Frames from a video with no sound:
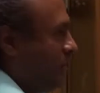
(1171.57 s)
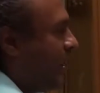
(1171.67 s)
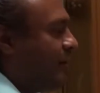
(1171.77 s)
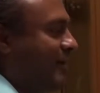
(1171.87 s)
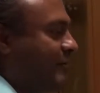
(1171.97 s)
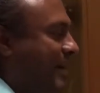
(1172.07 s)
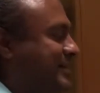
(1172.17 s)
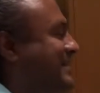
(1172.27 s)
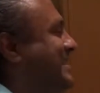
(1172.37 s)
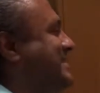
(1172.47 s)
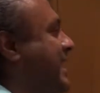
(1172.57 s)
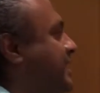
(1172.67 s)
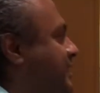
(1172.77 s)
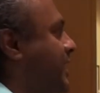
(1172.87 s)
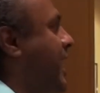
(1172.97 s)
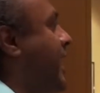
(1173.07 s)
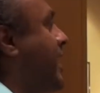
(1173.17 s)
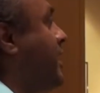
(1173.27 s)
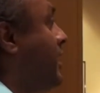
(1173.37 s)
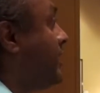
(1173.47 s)
I don't have a method that takes a
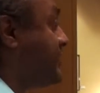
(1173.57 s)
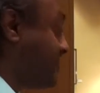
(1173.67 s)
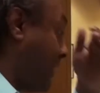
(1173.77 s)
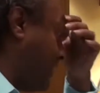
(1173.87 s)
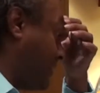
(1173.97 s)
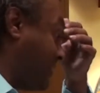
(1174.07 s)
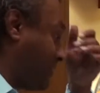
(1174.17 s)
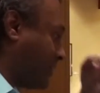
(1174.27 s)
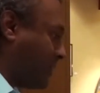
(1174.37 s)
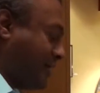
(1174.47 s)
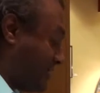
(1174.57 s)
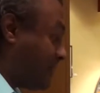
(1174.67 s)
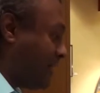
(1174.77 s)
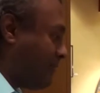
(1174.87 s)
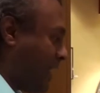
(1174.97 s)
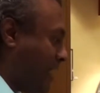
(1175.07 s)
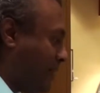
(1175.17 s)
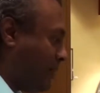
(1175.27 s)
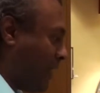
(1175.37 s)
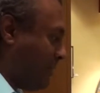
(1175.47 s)
string construct or a string
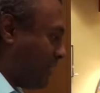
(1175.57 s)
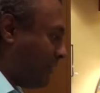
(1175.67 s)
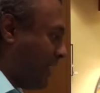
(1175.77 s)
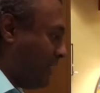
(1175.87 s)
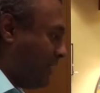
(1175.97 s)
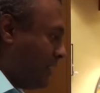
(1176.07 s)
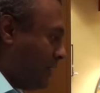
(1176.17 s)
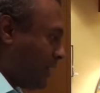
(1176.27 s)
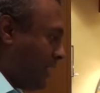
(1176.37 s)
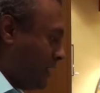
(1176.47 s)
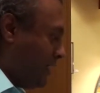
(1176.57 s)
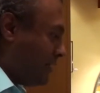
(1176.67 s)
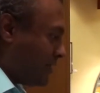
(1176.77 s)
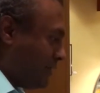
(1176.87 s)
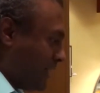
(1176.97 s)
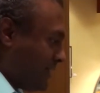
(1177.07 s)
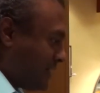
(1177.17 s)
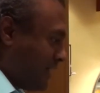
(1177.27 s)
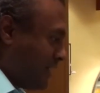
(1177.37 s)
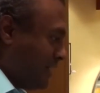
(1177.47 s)
parameter, right? Okay, so let's
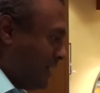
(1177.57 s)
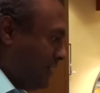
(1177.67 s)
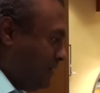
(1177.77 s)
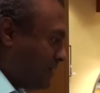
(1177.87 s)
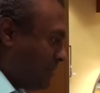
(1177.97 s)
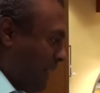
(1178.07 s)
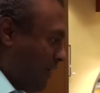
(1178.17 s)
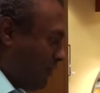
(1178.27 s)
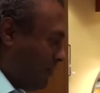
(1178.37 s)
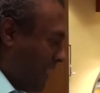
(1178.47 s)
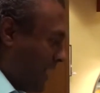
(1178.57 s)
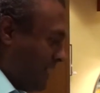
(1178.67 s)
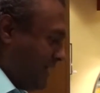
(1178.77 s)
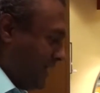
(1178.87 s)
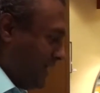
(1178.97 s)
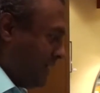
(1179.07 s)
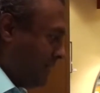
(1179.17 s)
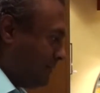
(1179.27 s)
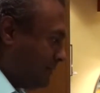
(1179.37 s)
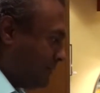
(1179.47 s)
use the power of my IDE.
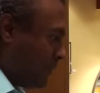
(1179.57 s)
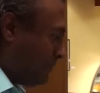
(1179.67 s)
Oops.